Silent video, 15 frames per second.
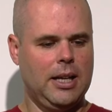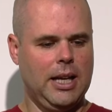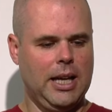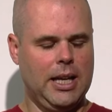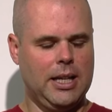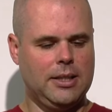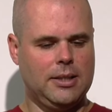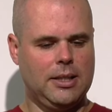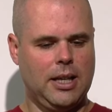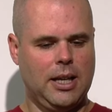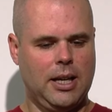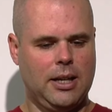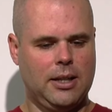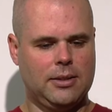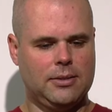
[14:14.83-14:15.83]
And
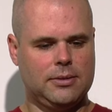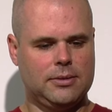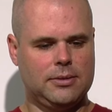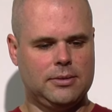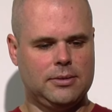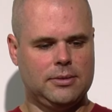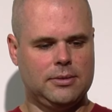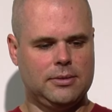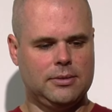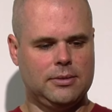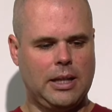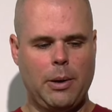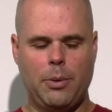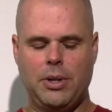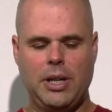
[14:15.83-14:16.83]

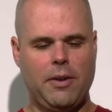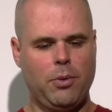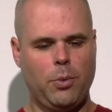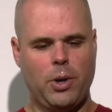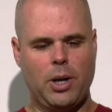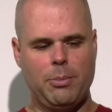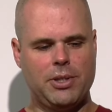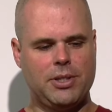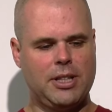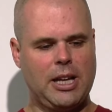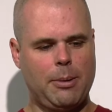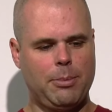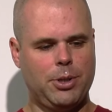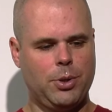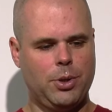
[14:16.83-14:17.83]
I would never want to miss the
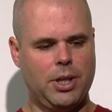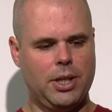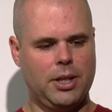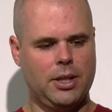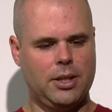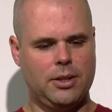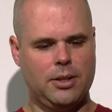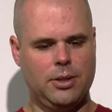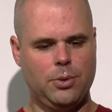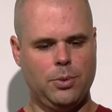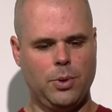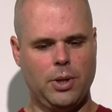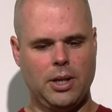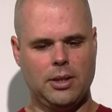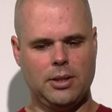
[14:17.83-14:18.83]
opportunity
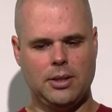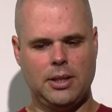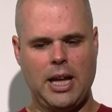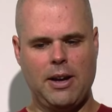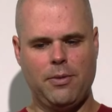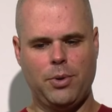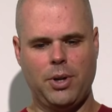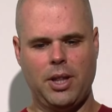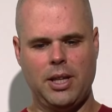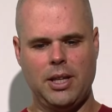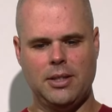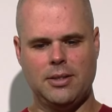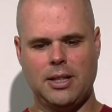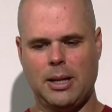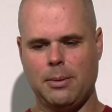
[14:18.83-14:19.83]
to have one of
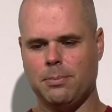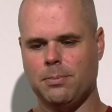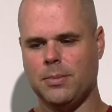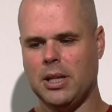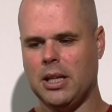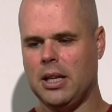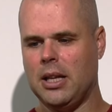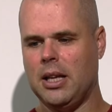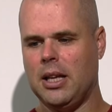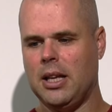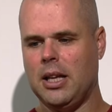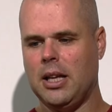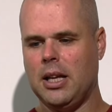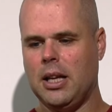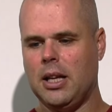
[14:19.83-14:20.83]
these, and I'm
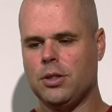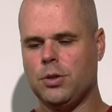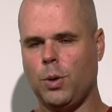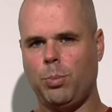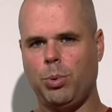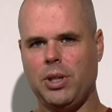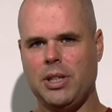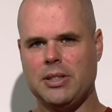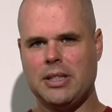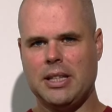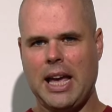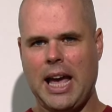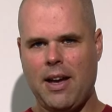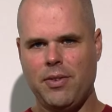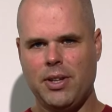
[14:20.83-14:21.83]
so pleased
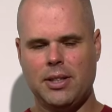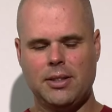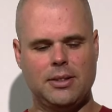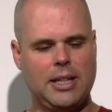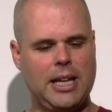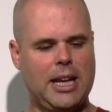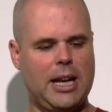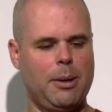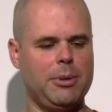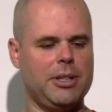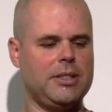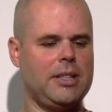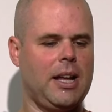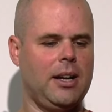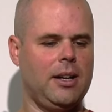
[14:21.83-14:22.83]
to have it, and I'm
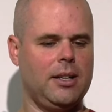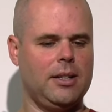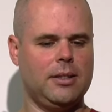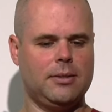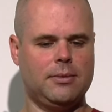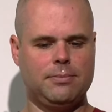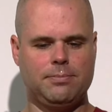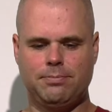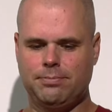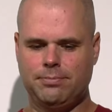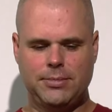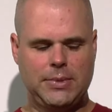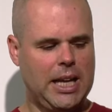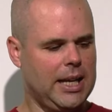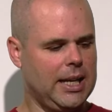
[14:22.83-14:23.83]
excited to
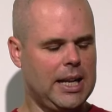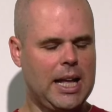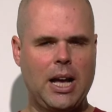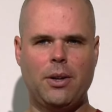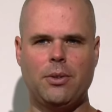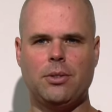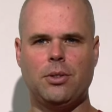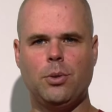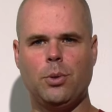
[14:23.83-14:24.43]
take it out,